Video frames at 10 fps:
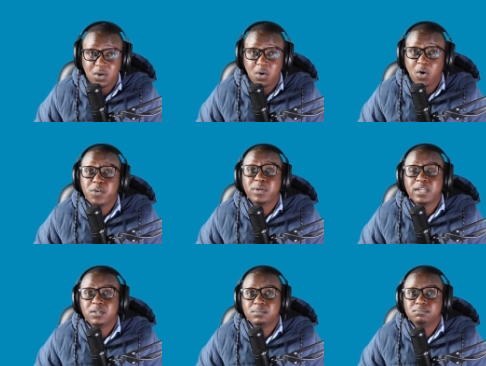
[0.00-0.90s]
or you
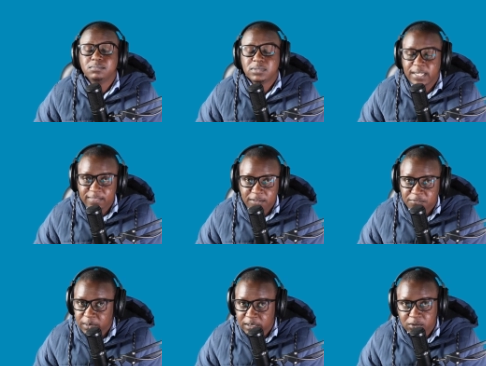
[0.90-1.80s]
can get the
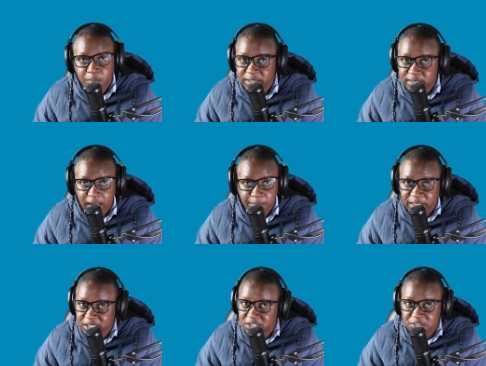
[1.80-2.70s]
complete the
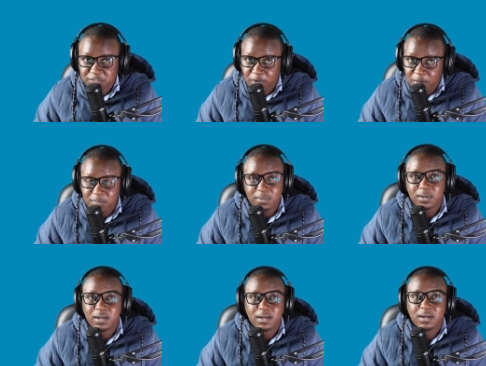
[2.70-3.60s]
application form,
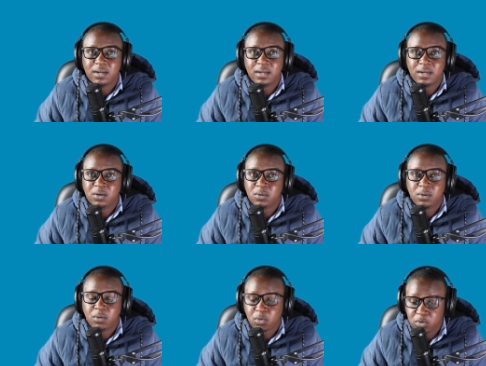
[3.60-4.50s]

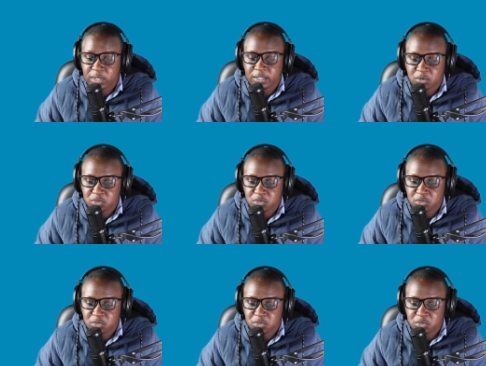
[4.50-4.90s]
or go